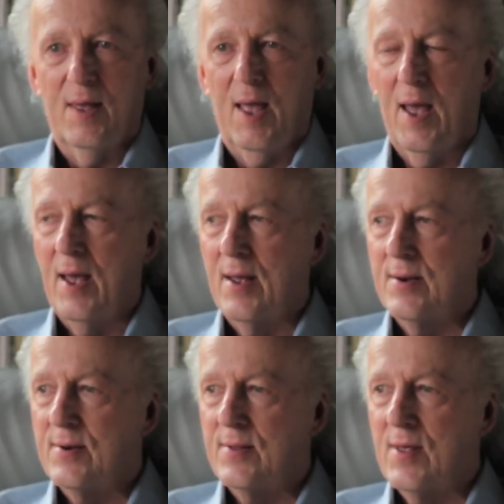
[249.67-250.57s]

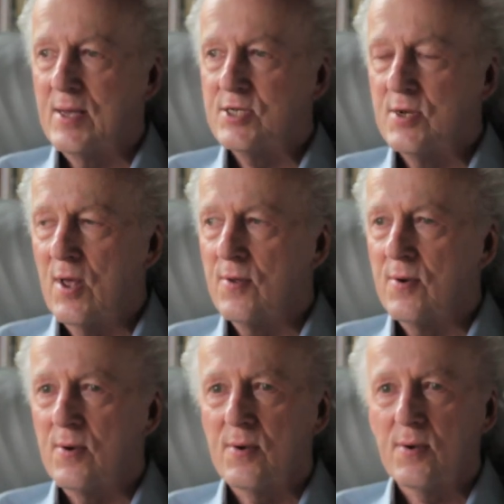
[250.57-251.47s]
And that's
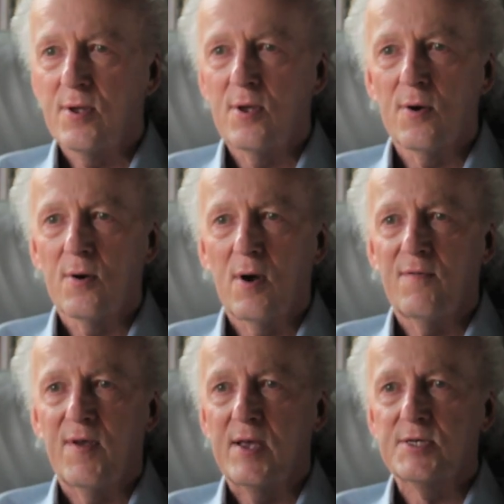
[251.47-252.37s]
another cure
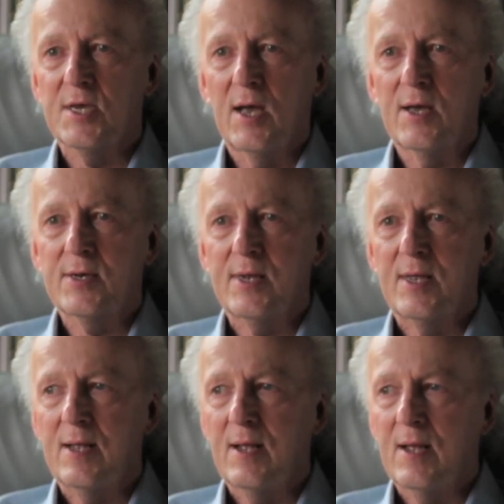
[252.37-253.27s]
of anxiety